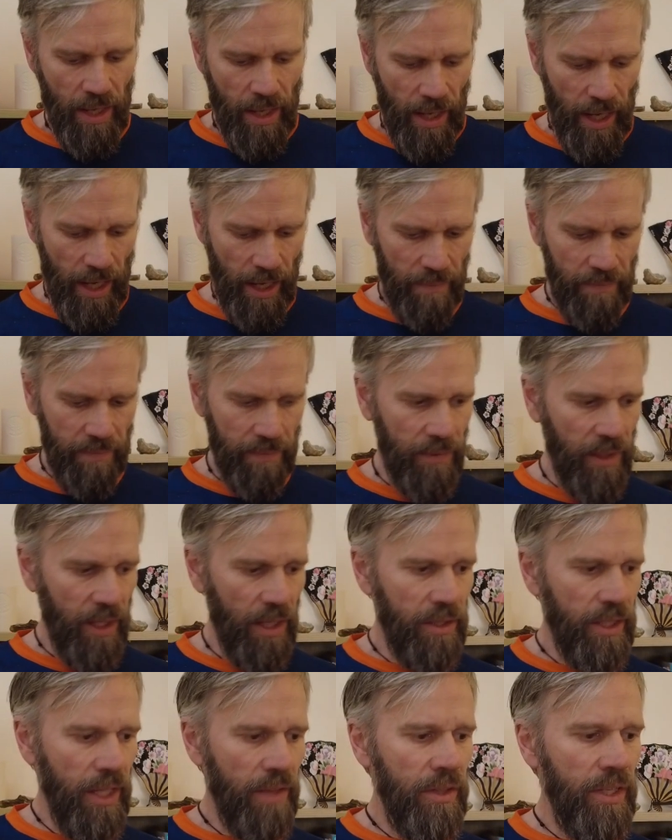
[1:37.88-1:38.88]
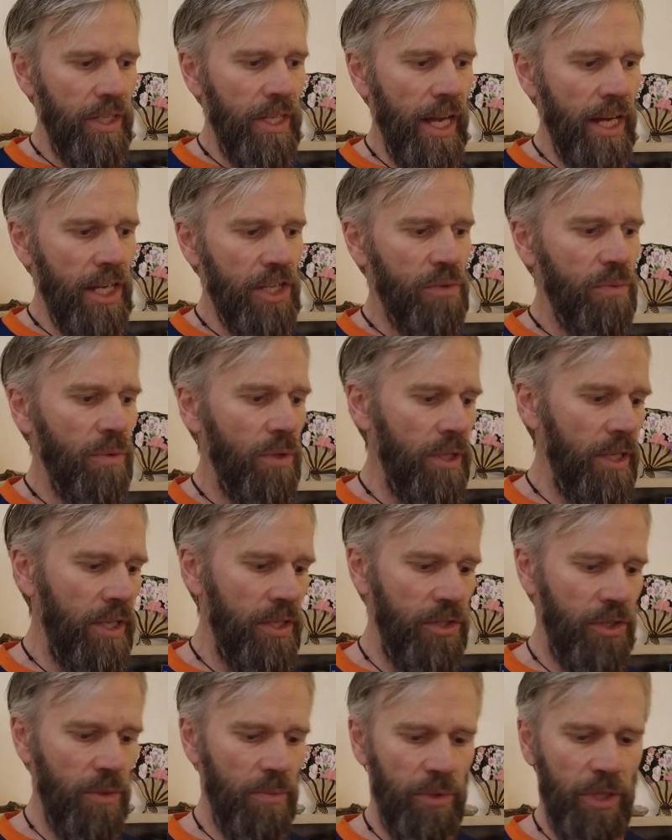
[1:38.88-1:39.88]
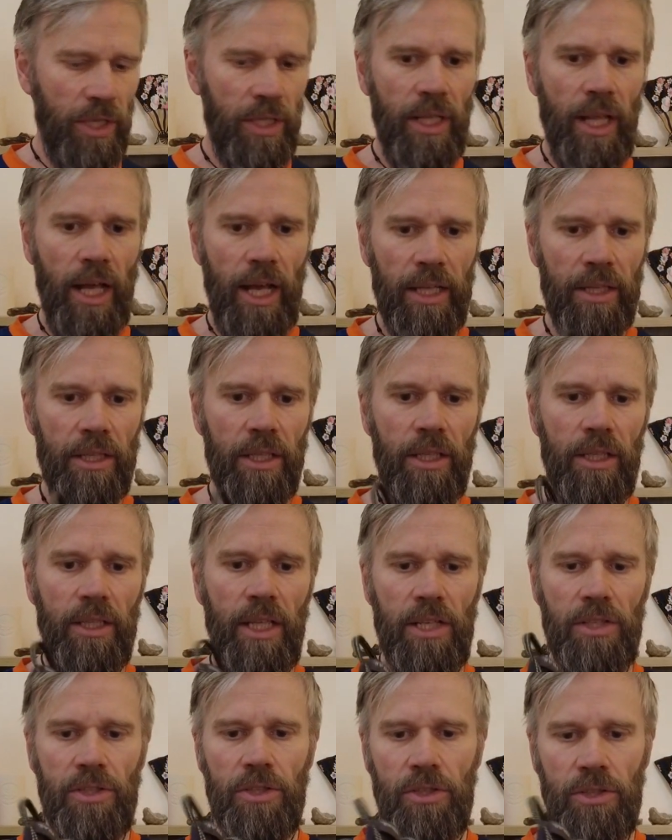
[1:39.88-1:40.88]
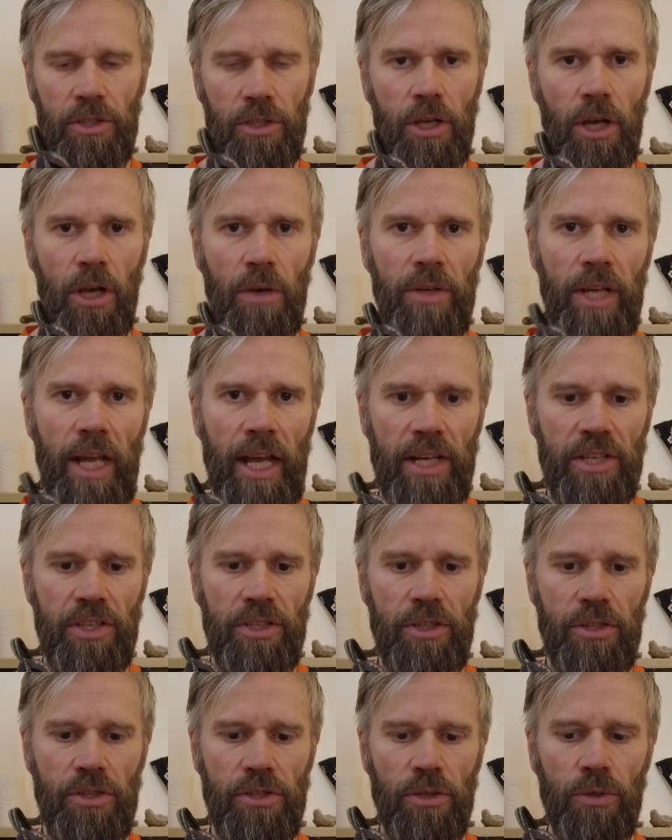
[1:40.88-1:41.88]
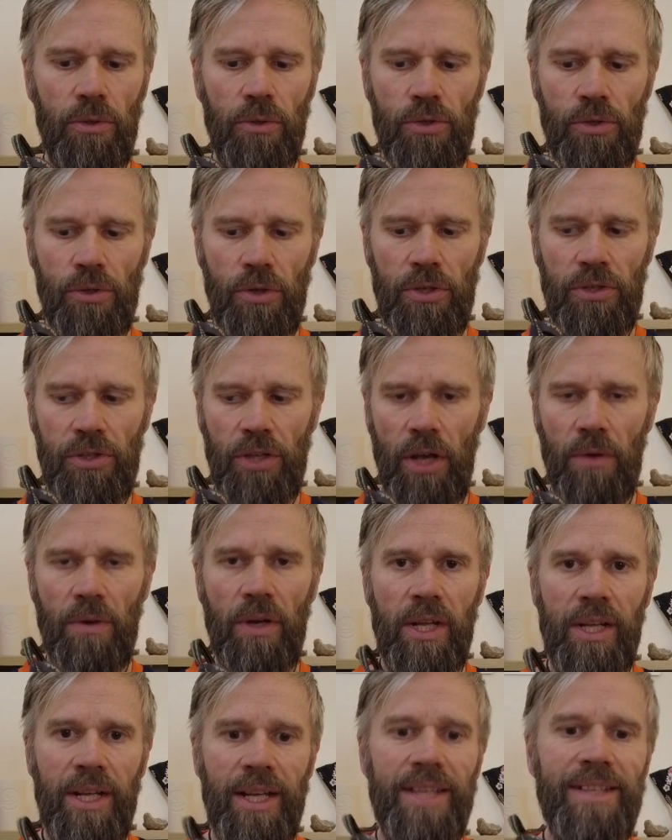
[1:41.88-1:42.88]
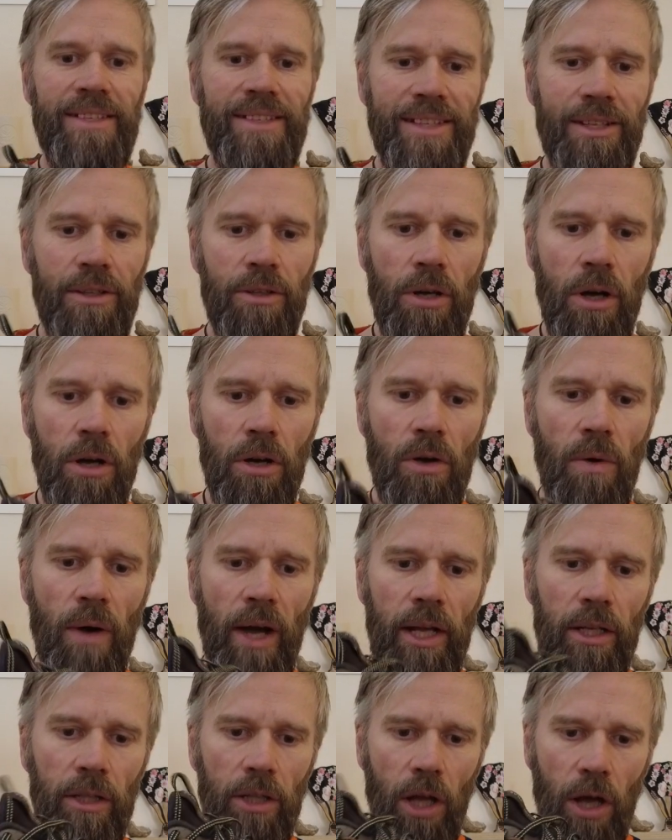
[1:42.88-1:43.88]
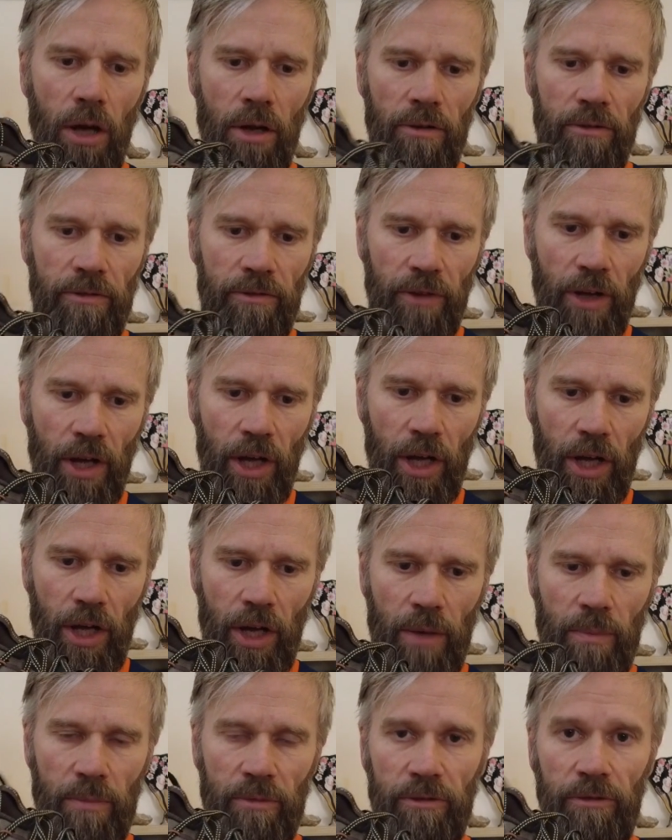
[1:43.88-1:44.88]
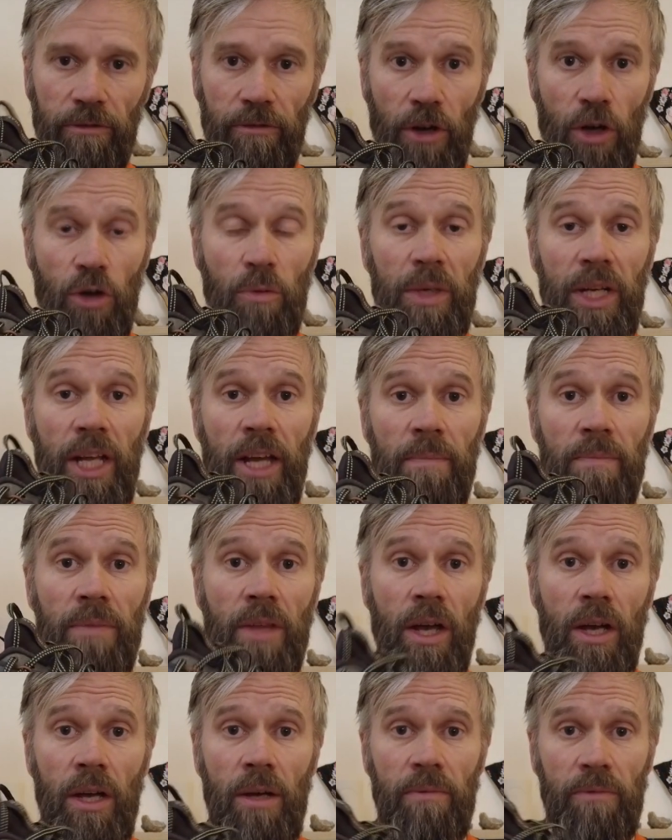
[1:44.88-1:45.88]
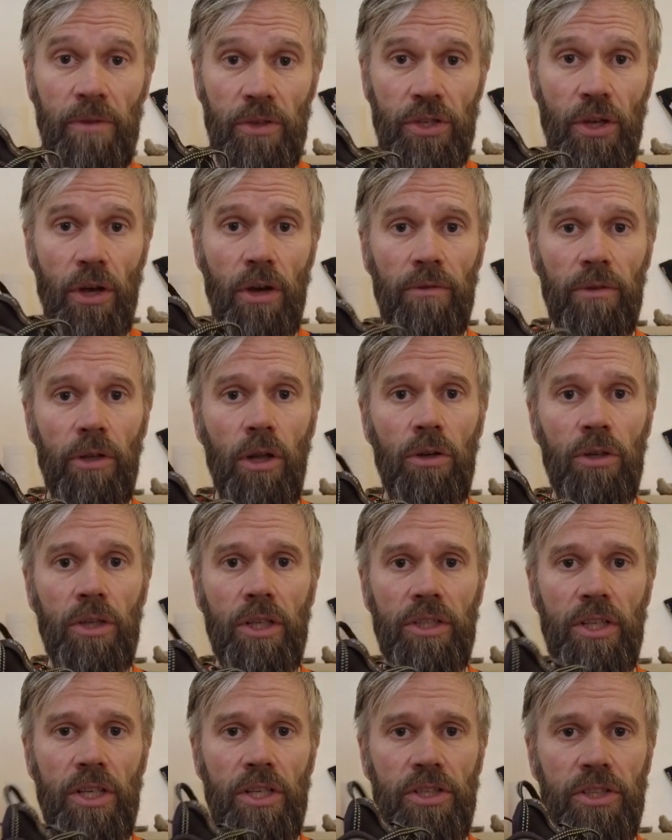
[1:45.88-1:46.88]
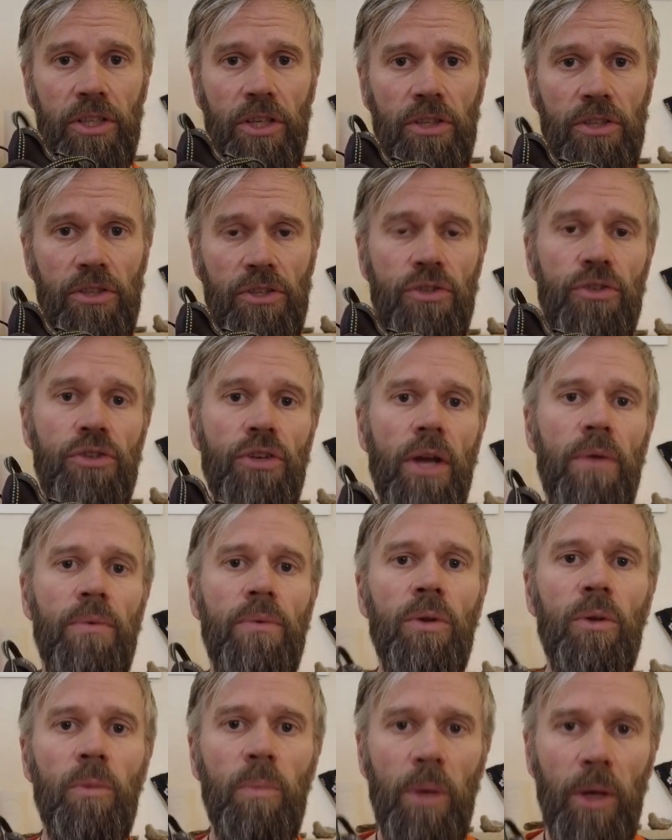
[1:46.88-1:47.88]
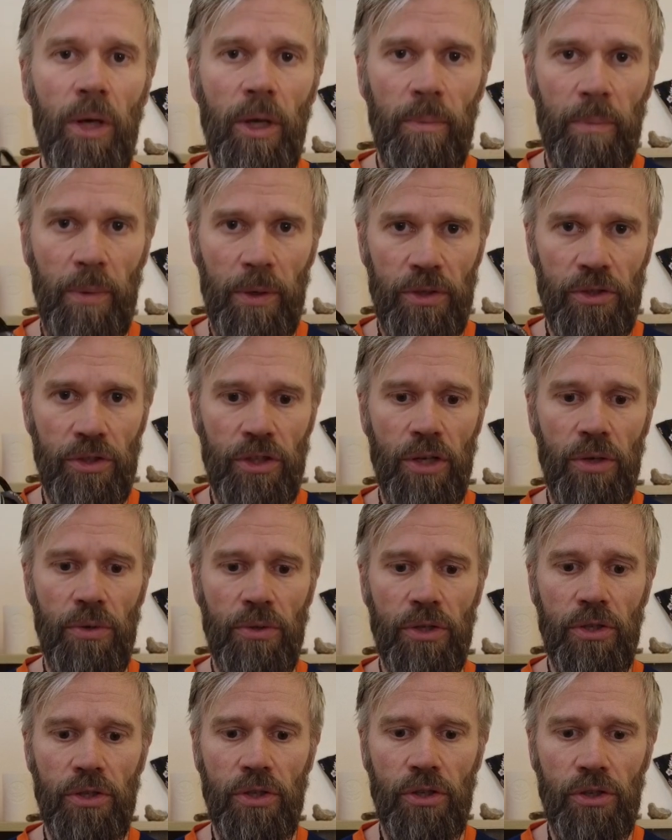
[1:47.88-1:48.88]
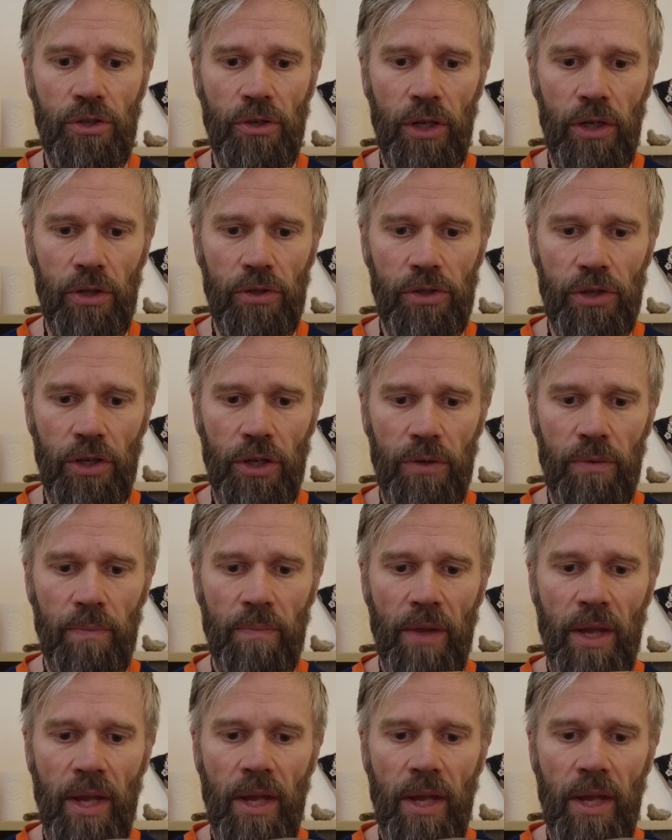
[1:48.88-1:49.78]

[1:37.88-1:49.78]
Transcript: Then the next one is something like that's the Saucony Exodus Ultra. So it's still got quite a lot of foam in it for sort of longer distance, general purpose use as a trail shoe.